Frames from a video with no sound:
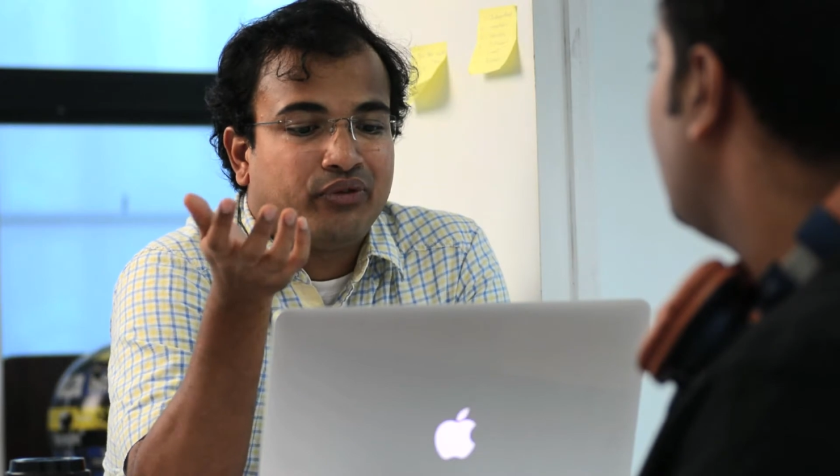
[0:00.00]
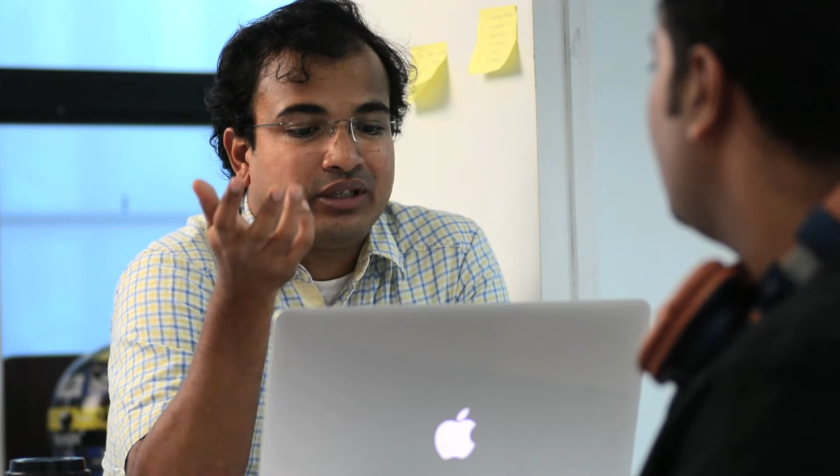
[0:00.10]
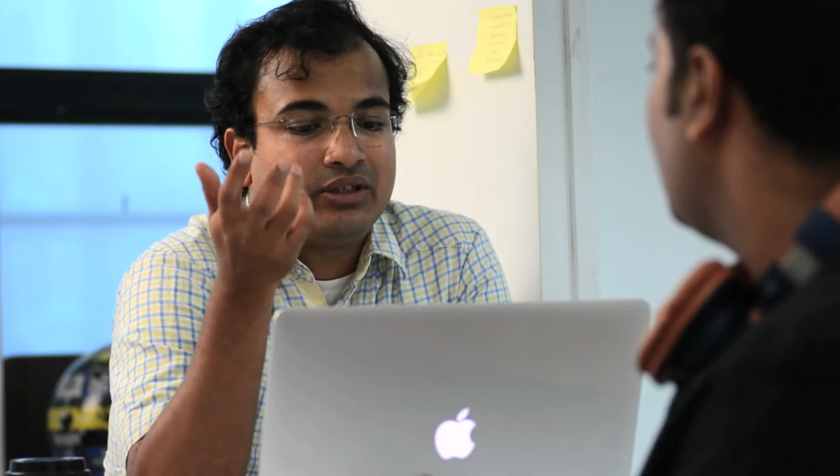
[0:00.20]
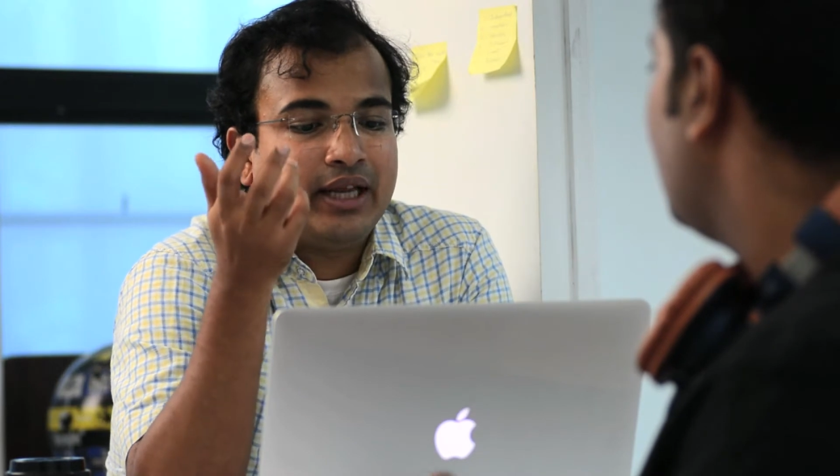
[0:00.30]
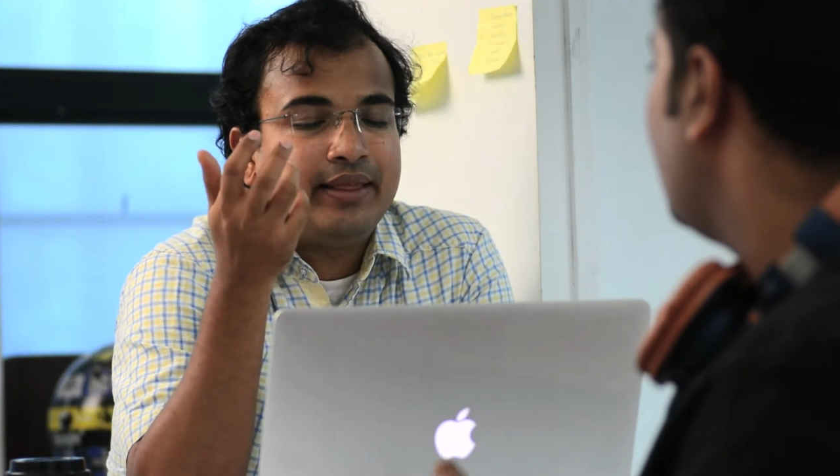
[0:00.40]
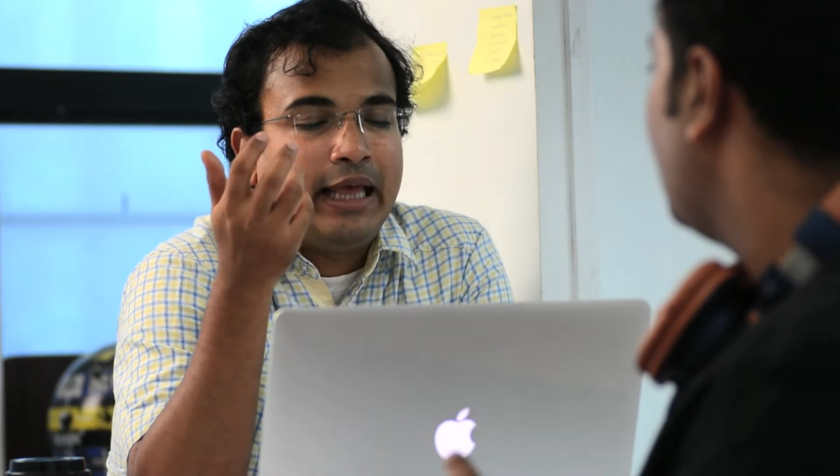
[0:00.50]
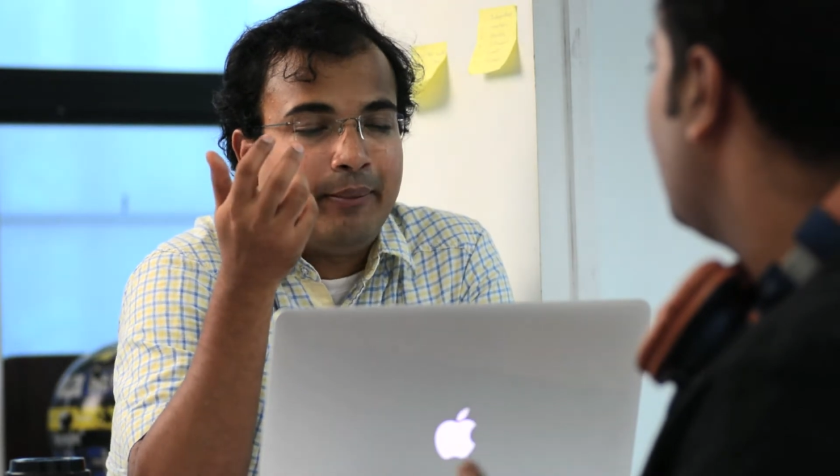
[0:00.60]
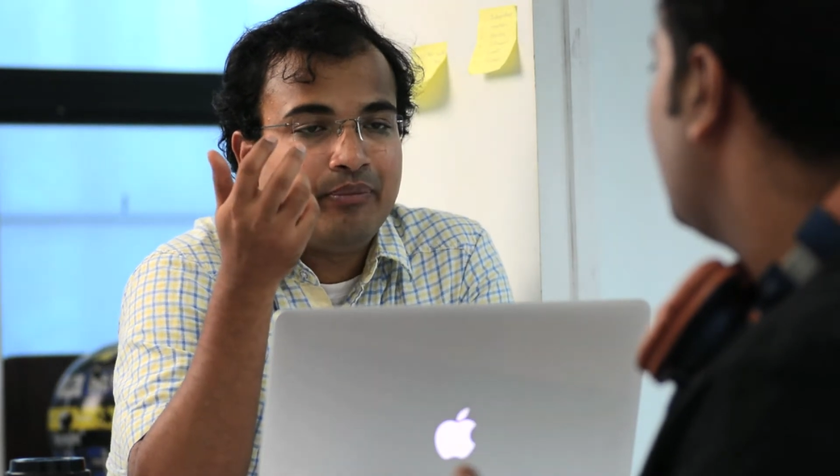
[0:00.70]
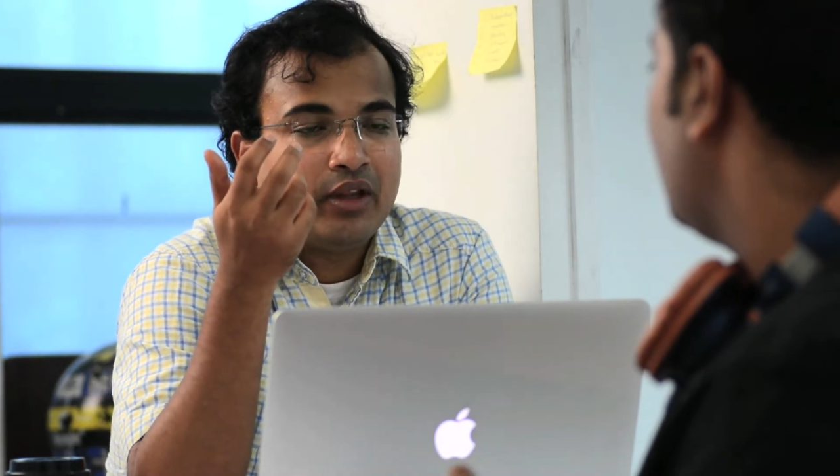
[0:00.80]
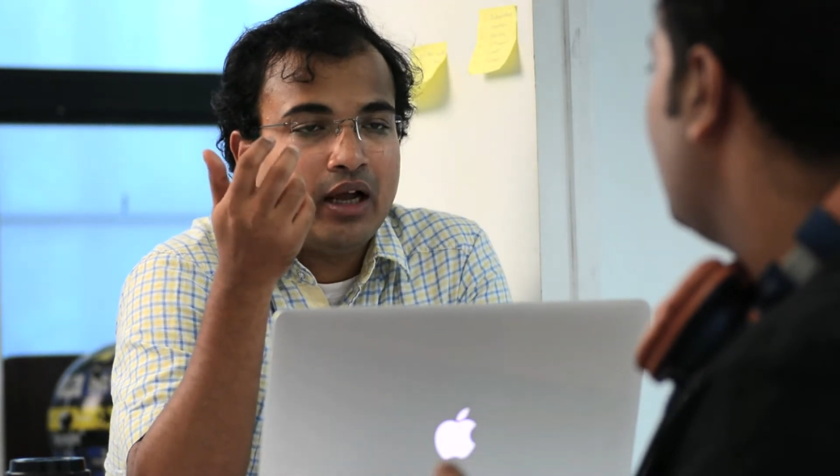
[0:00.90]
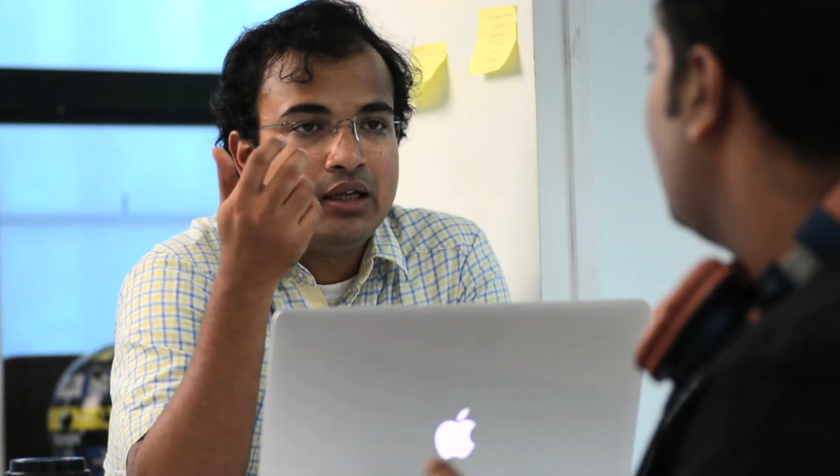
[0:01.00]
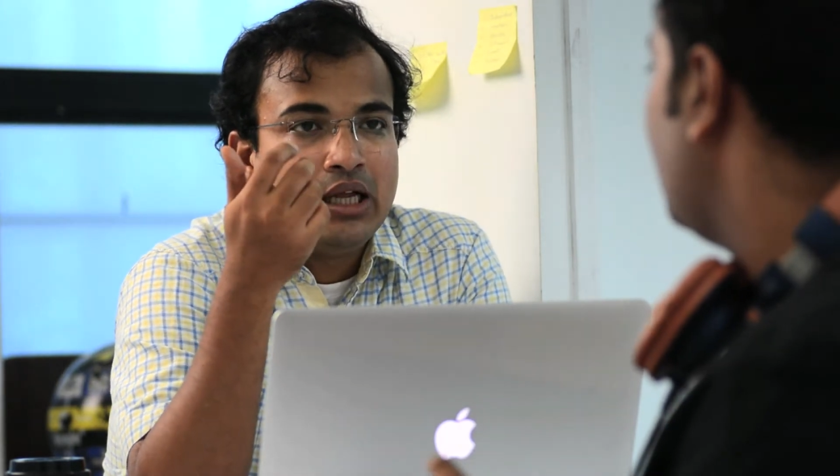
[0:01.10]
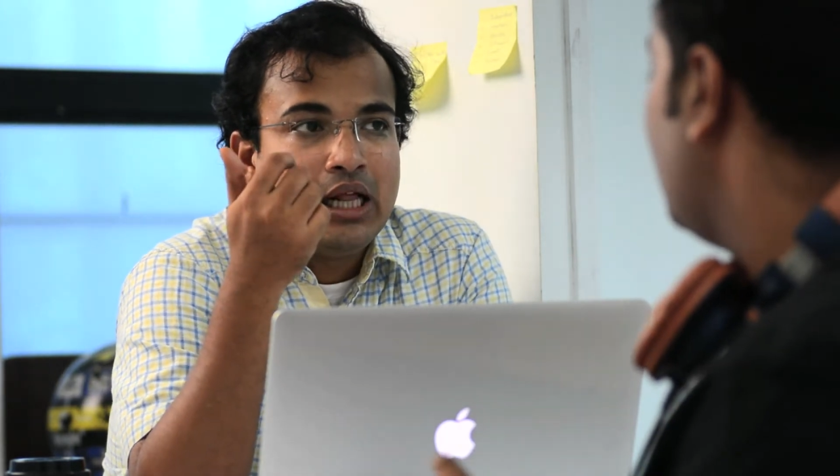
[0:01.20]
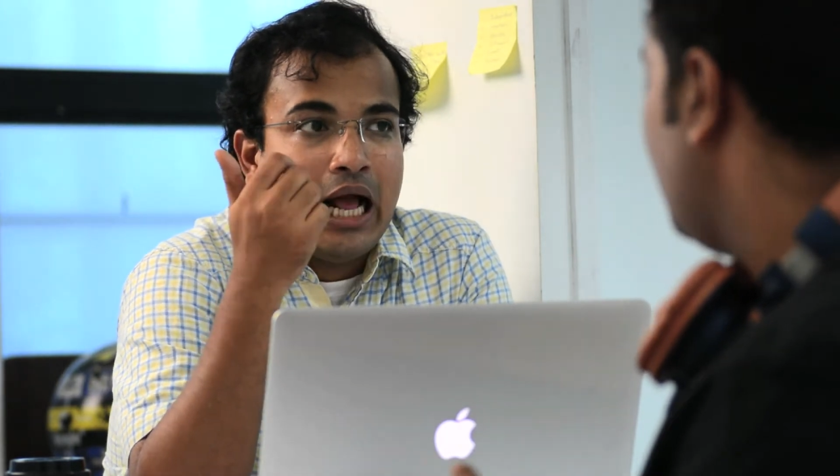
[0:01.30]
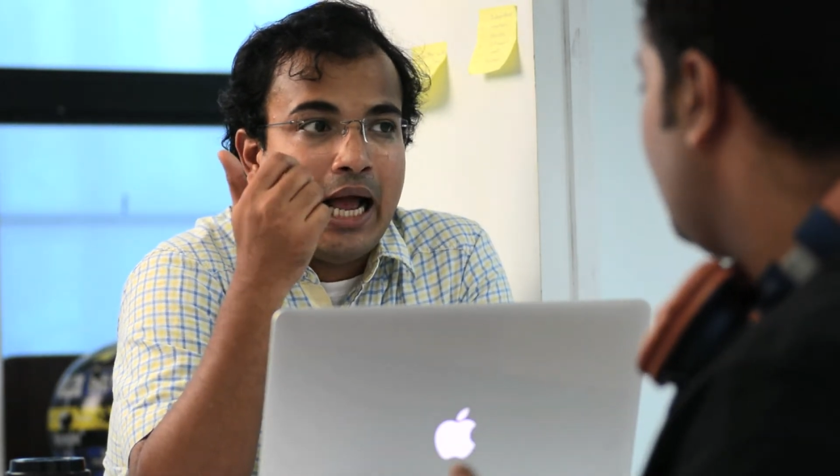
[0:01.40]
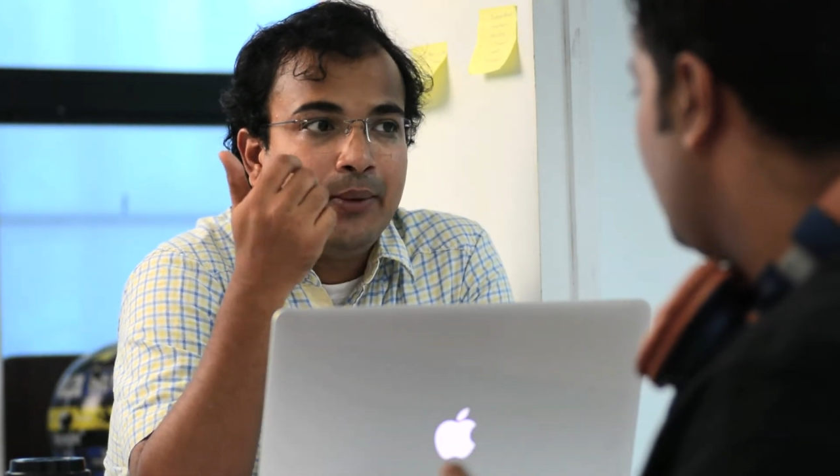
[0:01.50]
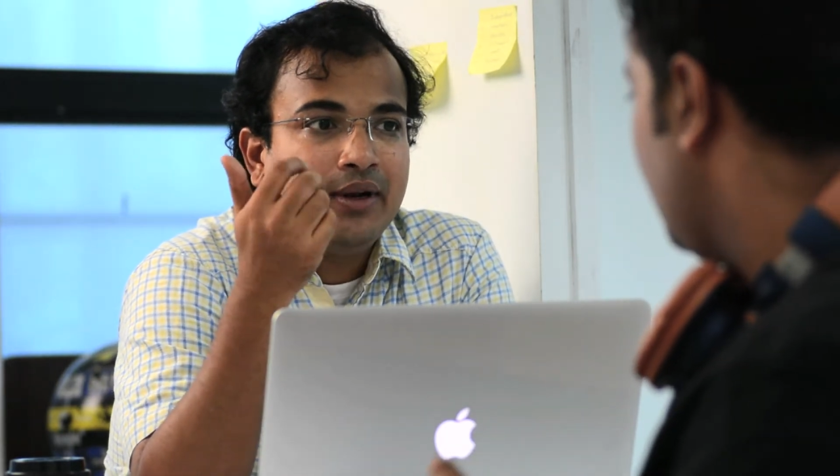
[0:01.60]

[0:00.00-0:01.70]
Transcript: frustrate them. I